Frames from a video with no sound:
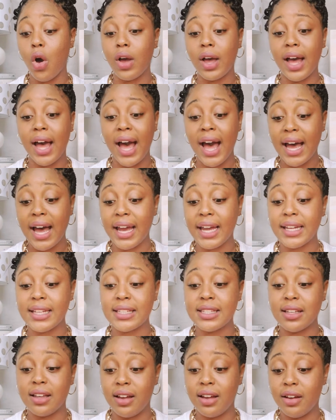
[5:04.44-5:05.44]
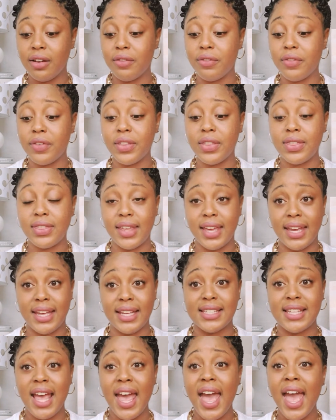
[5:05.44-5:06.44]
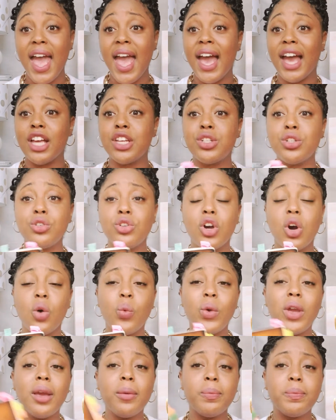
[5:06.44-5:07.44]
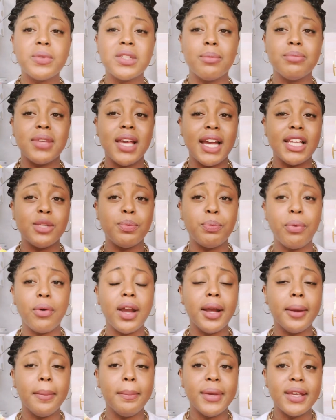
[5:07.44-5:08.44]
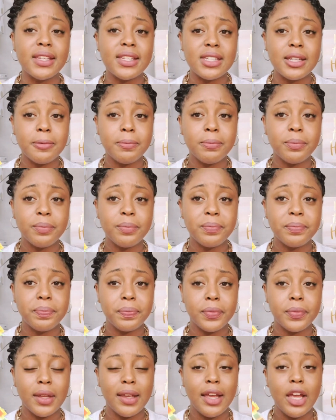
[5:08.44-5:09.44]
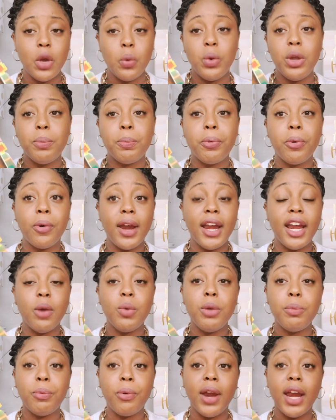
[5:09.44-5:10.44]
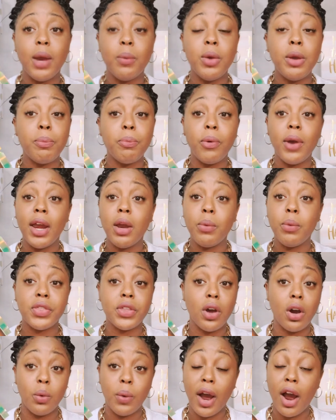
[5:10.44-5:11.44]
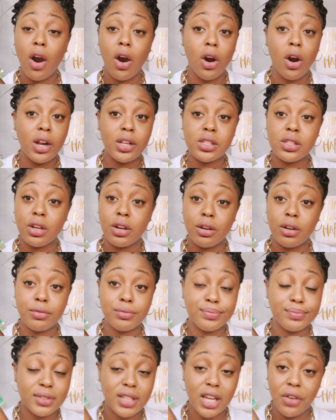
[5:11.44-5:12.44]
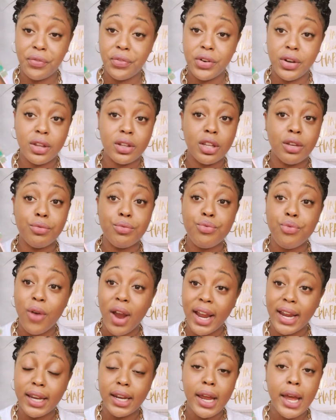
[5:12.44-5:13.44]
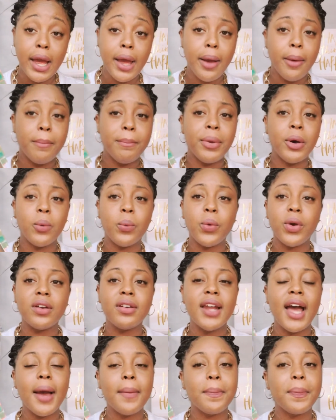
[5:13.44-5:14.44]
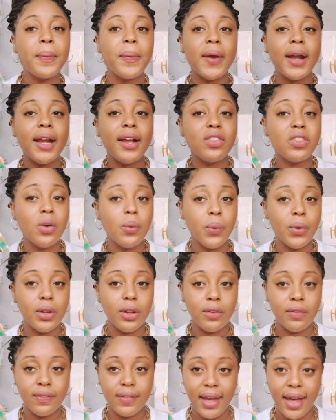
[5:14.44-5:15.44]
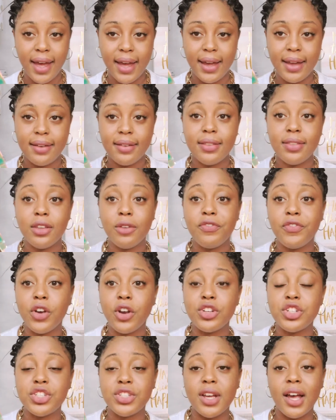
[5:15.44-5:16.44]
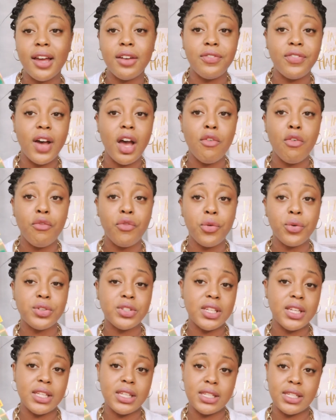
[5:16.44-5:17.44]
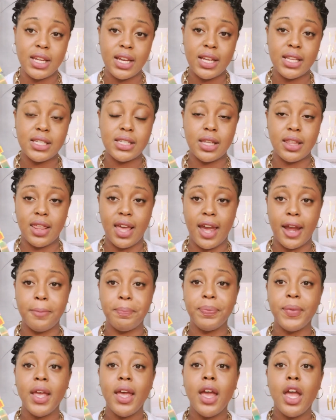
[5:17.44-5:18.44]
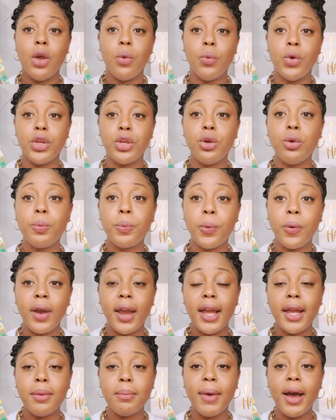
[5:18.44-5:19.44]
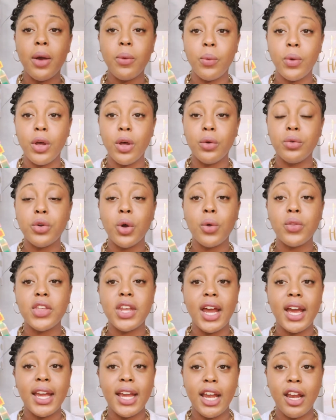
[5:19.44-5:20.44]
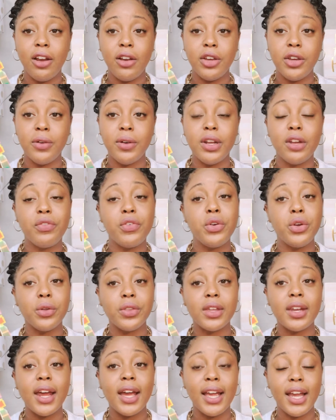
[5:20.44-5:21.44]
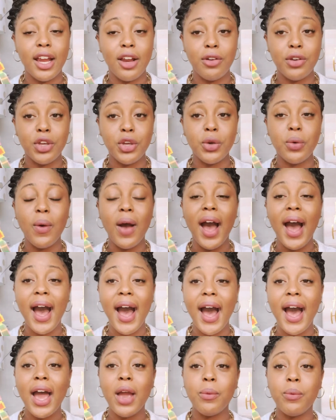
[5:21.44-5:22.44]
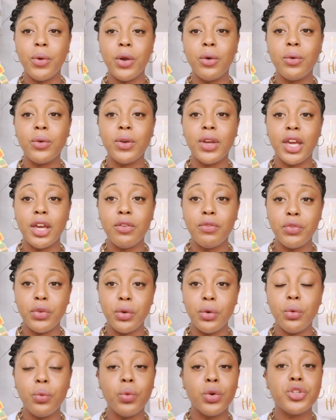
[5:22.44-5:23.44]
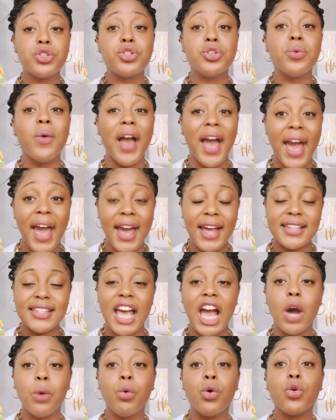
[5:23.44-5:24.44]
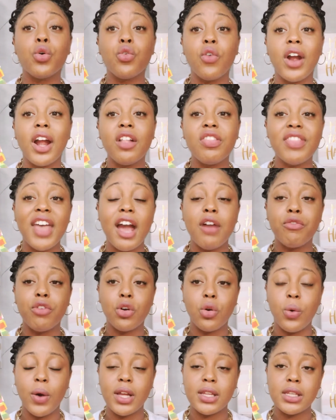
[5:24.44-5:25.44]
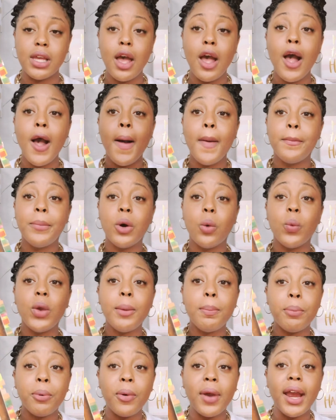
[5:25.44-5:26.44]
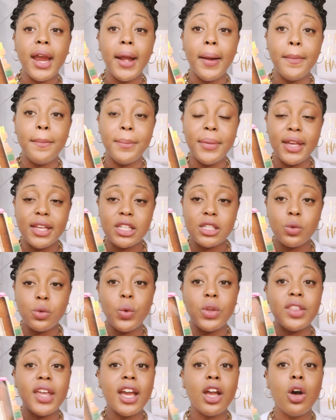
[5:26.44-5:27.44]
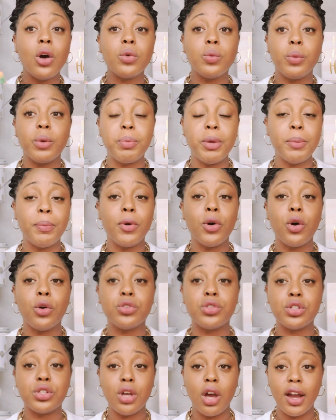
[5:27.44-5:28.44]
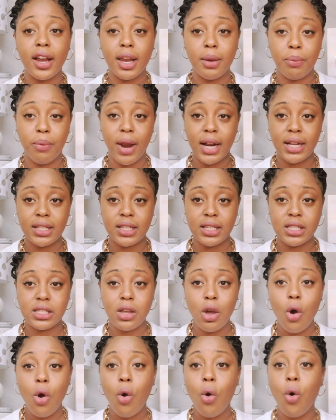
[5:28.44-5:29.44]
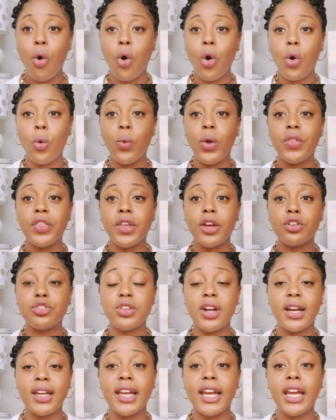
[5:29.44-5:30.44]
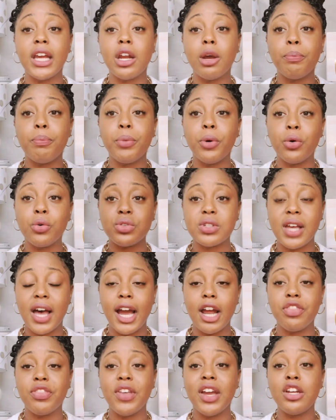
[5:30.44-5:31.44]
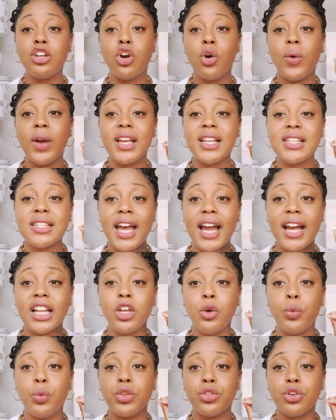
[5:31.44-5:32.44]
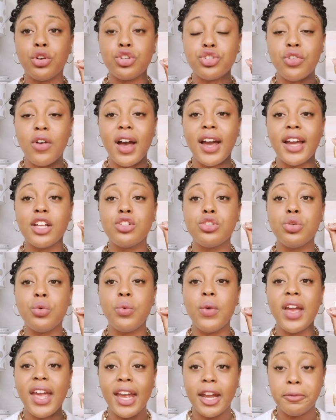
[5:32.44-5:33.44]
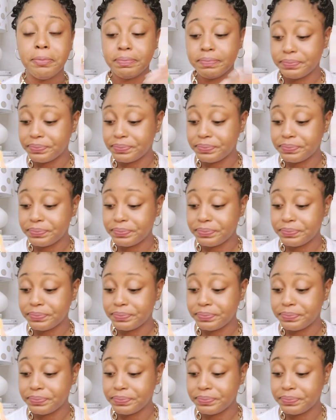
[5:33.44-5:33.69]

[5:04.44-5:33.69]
kinds of things. As you know, we sometimes pray amiss. We pray and we pray and we pray with our, our hearts are definitely right, but we're not praying the will of God. The first John 5 and 14 says that when you pray my will, know that I hear you. And if you know that I hear you, I will give you what you ask. I will grant that request. But we pray amiss. When they go when people go to target practice or when they're trying to hit a bullseye, they know exactly what they're trying to hit